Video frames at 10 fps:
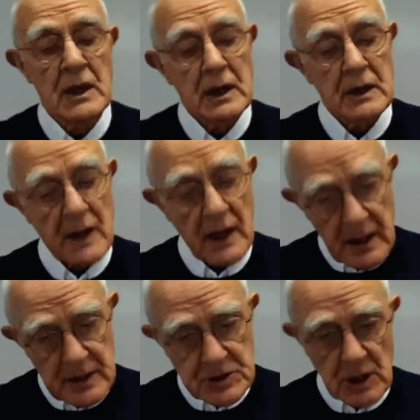In the
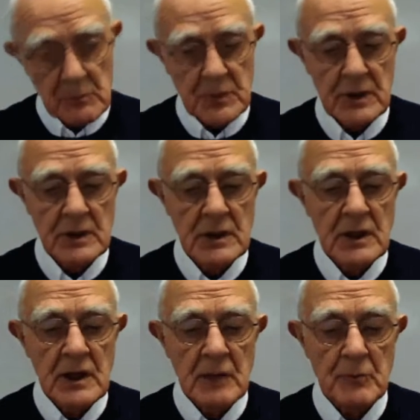high jump,
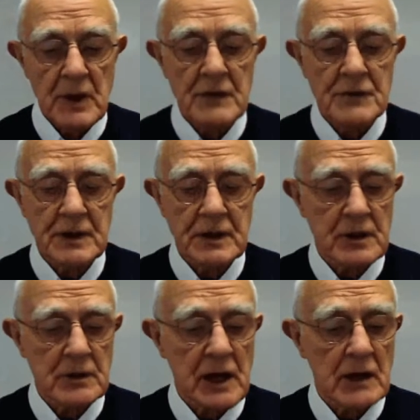benefiting
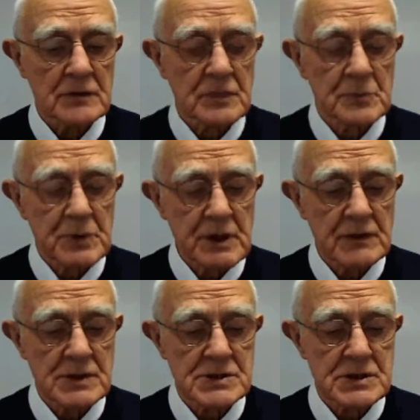no doubt from
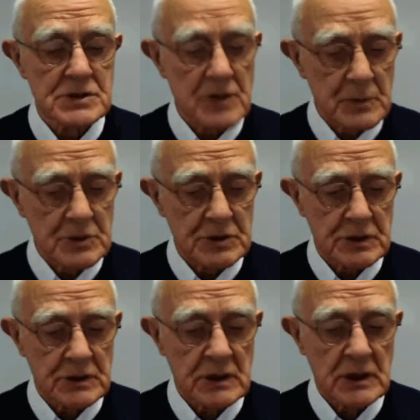previous
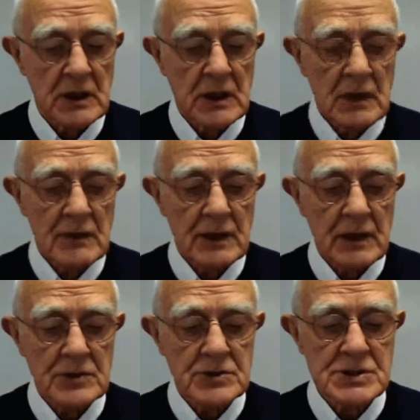description, the
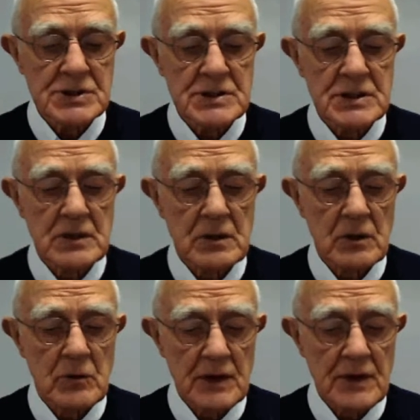interest is in
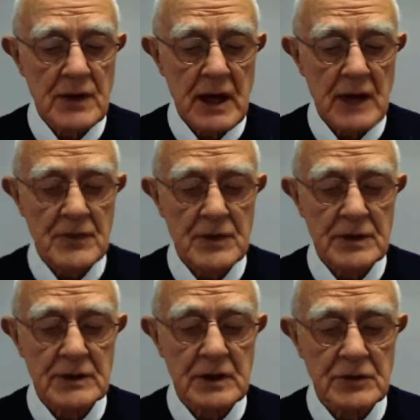whether the
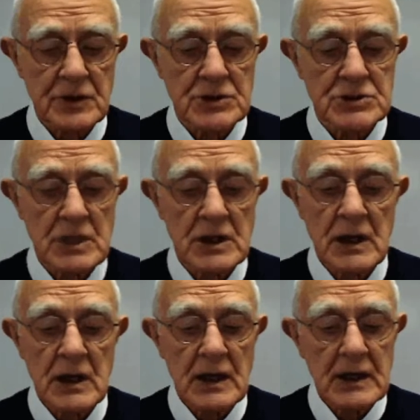athlete can reach
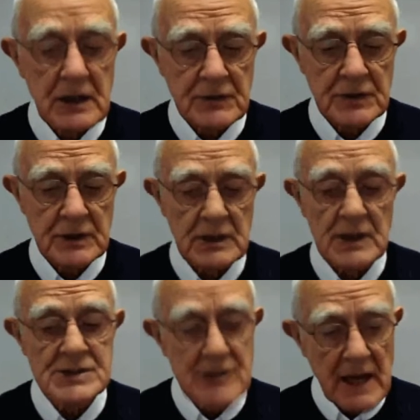
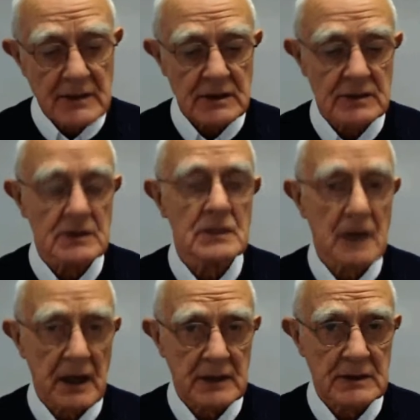a standard
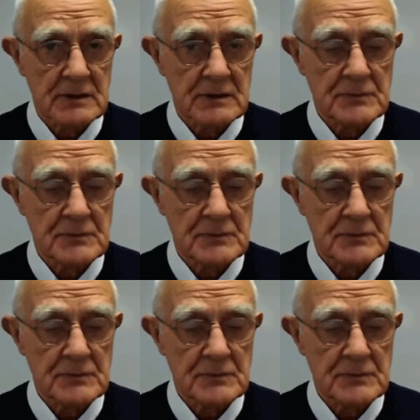height.